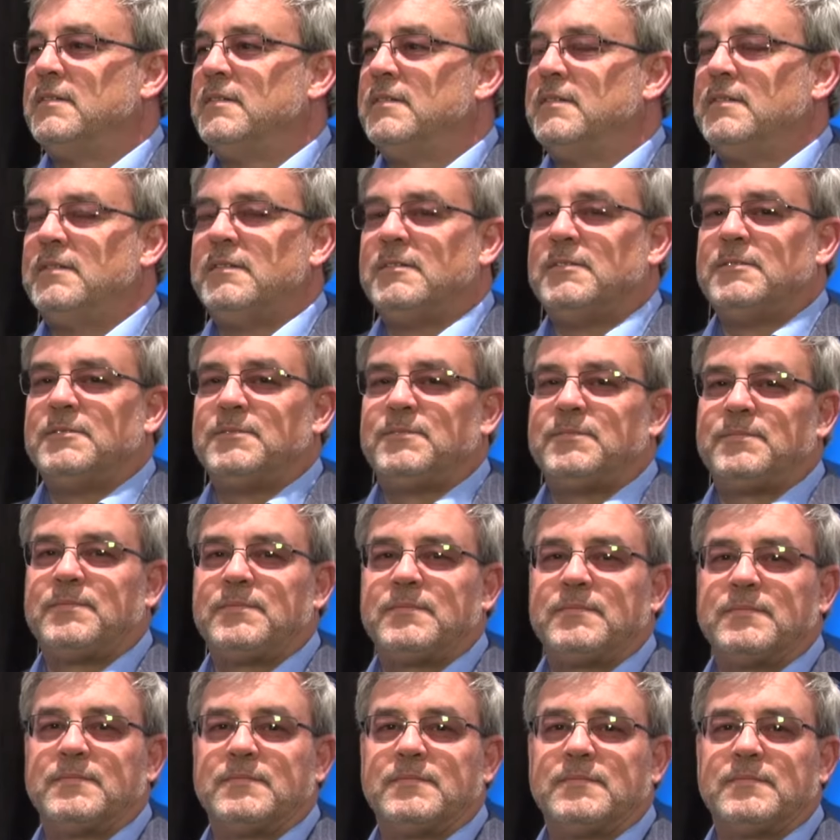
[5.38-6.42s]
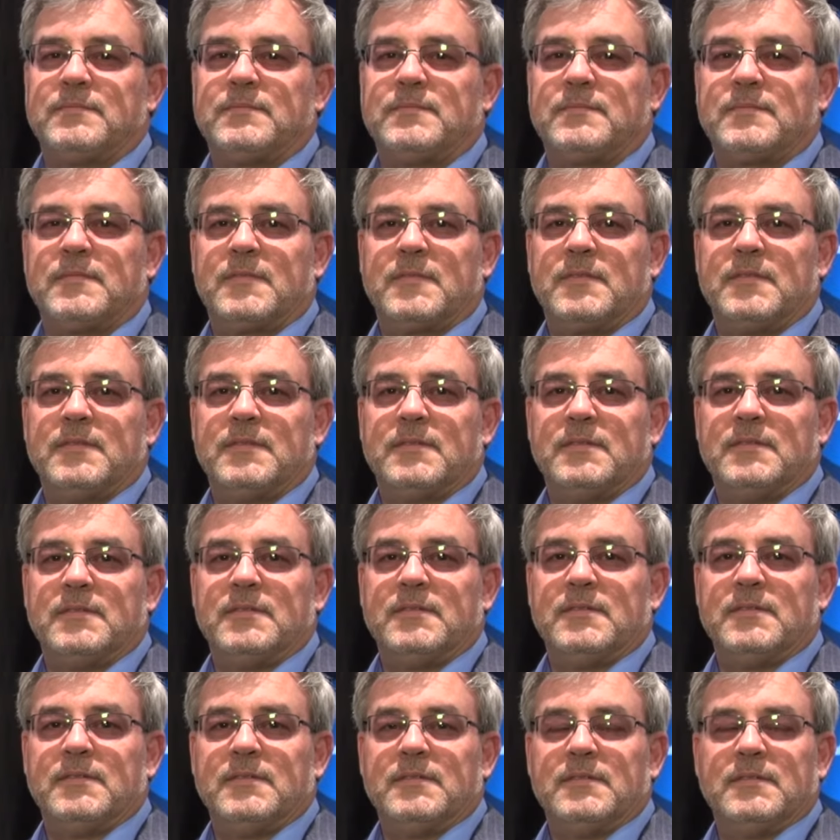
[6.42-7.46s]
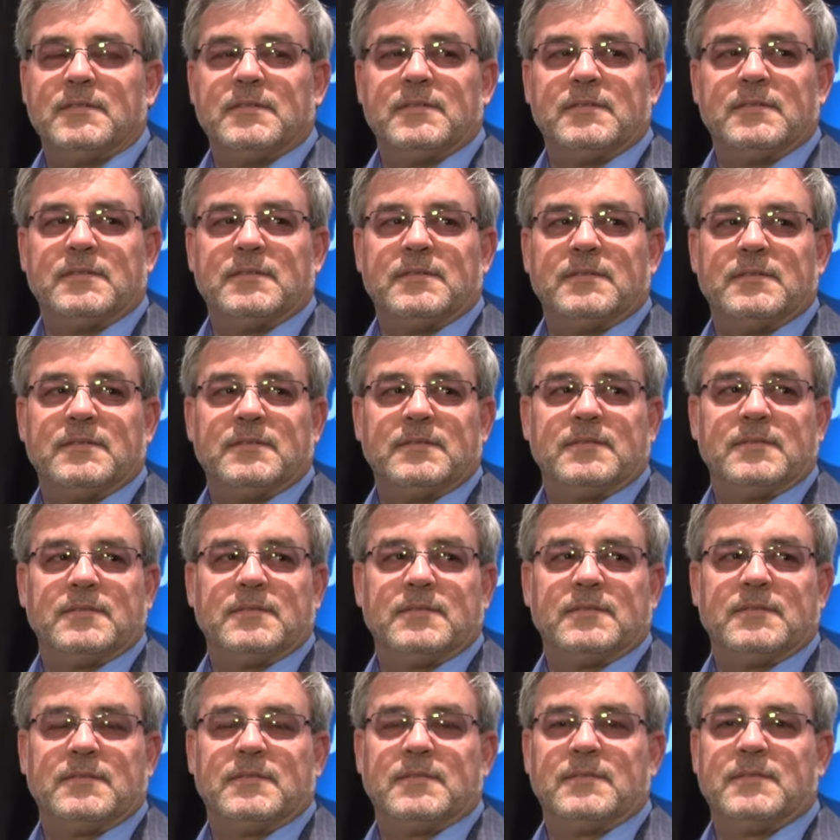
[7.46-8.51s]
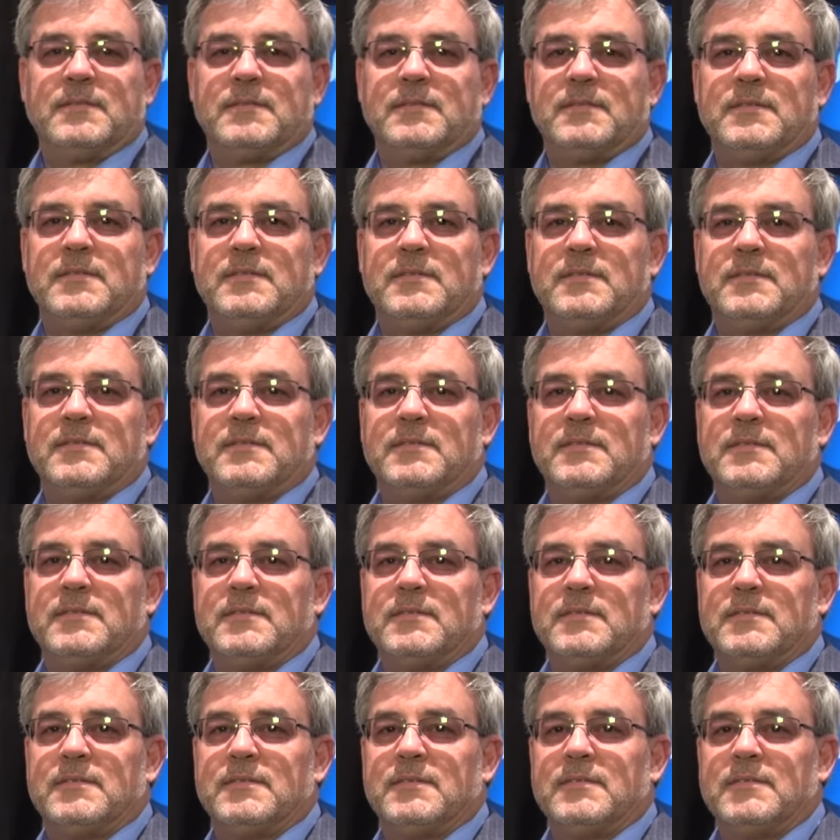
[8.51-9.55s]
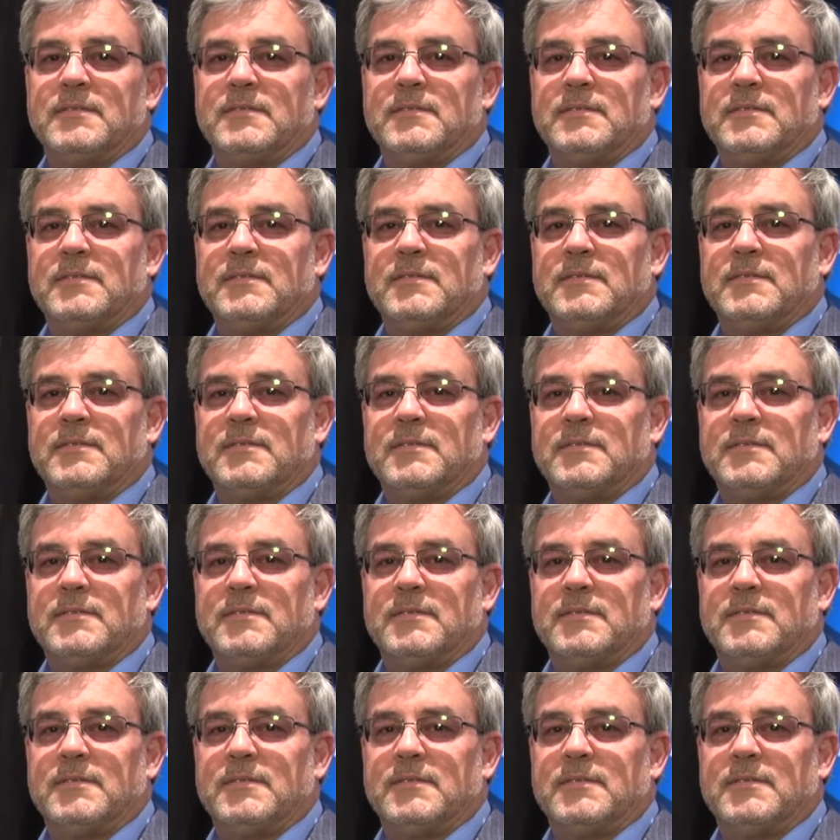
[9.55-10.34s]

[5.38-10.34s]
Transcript: [no speech]